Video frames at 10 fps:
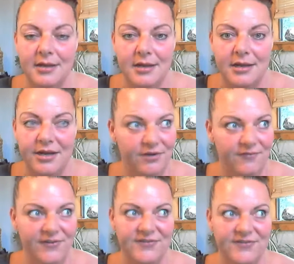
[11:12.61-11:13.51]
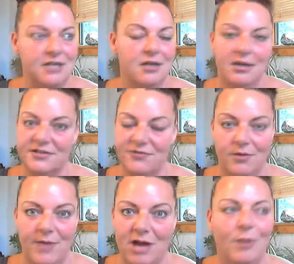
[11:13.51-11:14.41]
$15 for
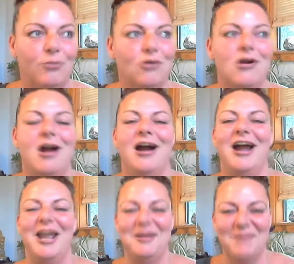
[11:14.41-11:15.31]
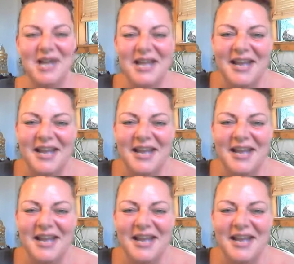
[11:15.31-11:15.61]
a bottle of Prime,